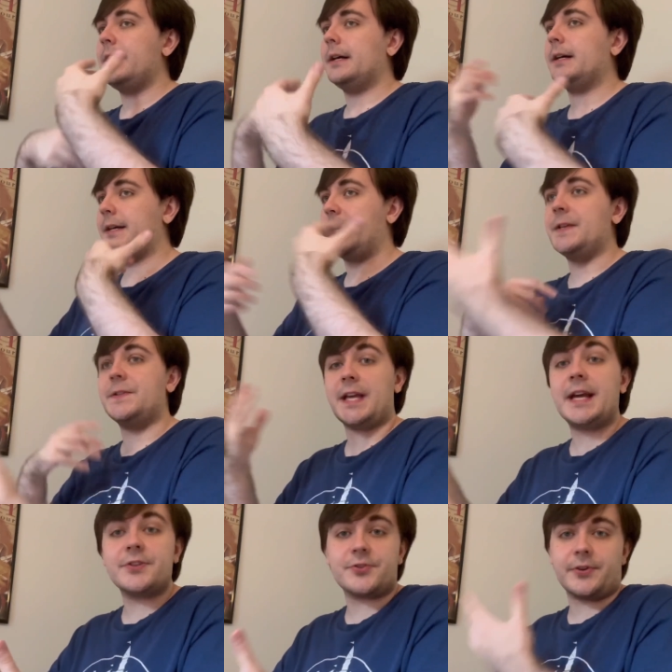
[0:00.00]
uh, his
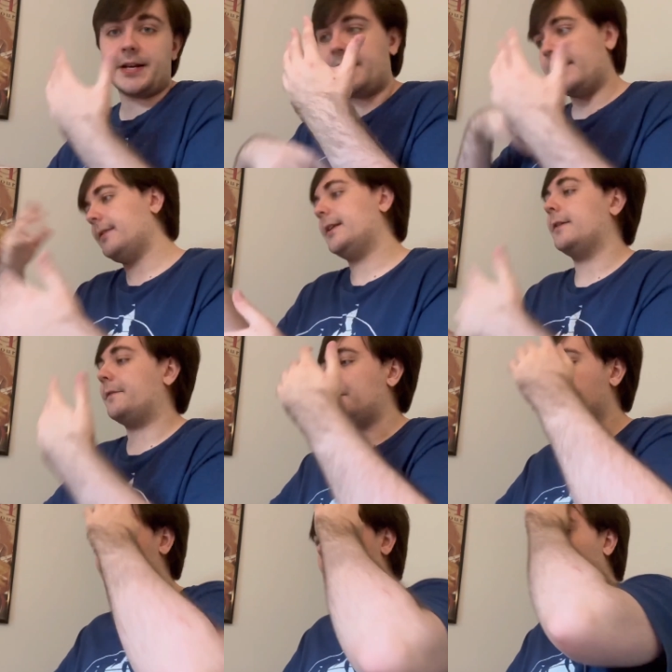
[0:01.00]
entry, you know, for
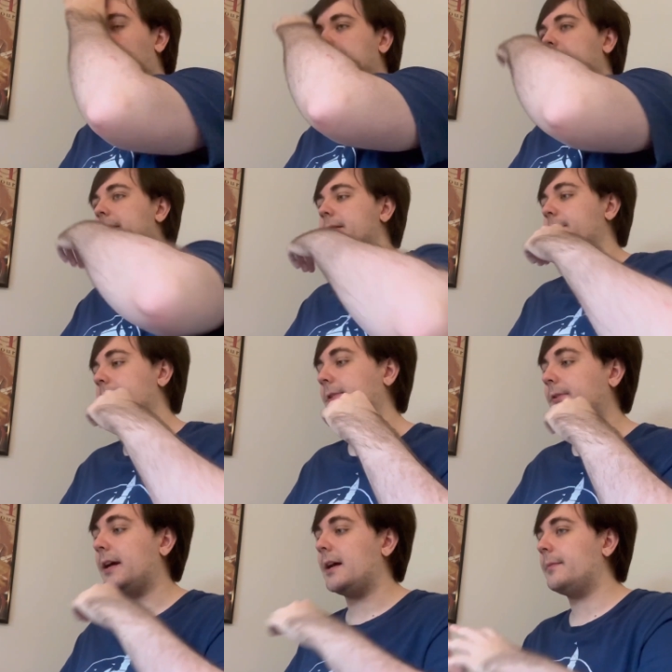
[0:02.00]
the Snow White YTP
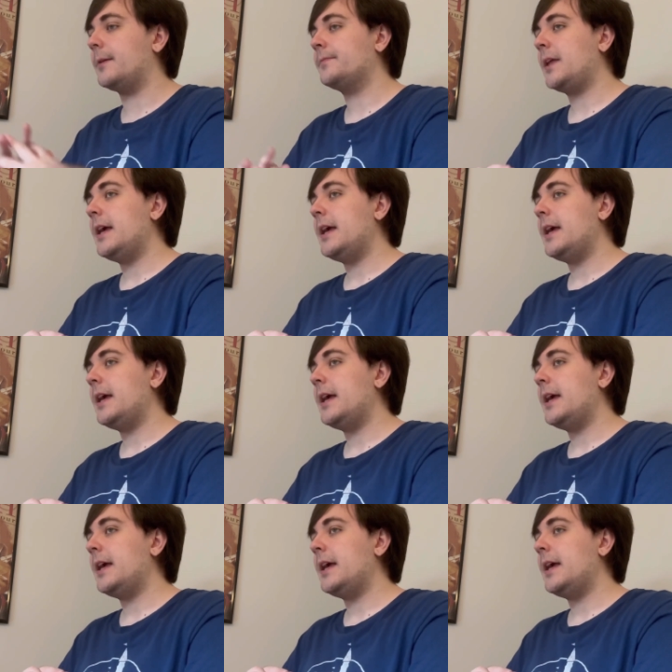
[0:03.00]
collab.